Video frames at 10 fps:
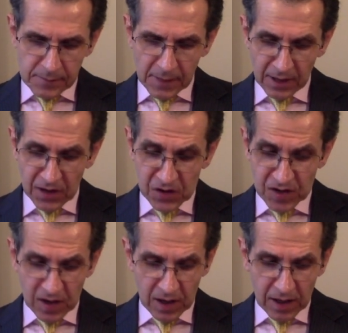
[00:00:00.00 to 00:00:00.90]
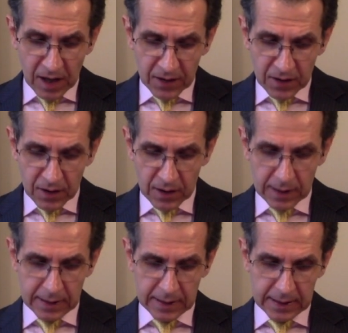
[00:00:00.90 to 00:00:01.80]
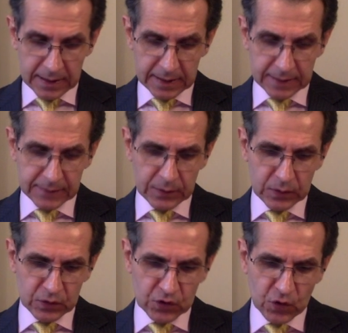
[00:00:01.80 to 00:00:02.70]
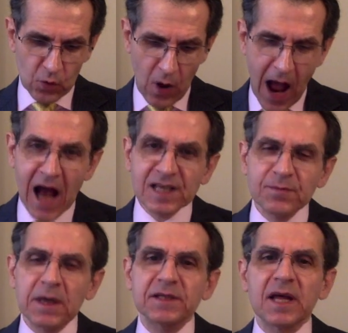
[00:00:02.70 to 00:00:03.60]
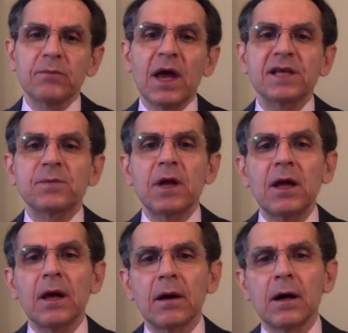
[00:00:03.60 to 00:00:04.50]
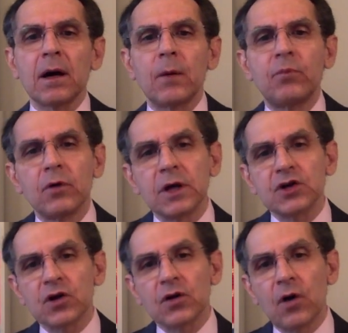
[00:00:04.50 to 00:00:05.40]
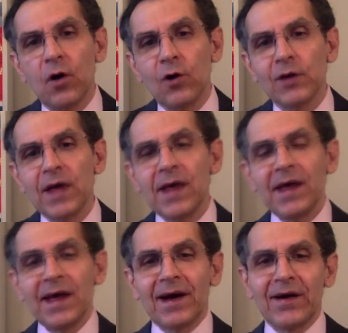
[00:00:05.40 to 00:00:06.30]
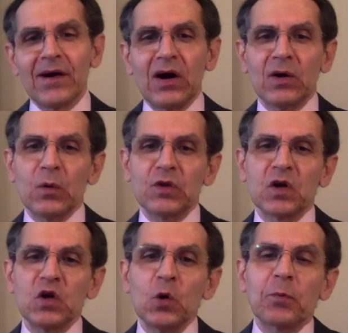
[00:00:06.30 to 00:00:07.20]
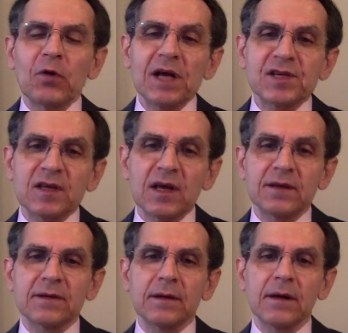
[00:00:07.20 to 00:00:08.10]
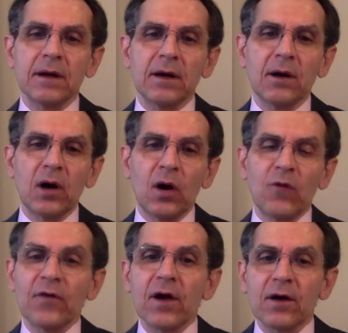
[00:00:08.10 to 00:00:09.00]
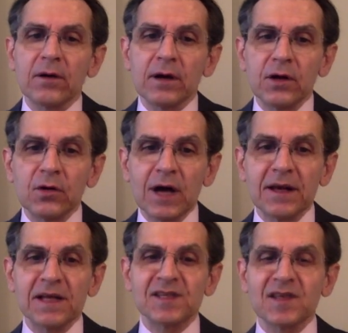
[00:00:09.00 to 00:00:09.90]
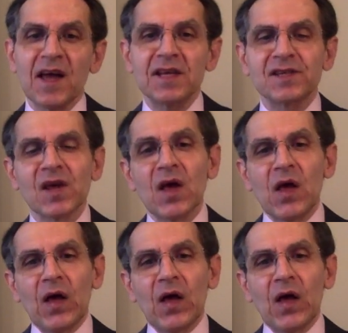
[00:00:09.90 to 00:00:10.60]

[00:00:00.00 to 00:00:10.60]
There is an, another uh, uh, two aspects that makes me uh, bullish on gold. Uh, the new president uh, of the uh, United States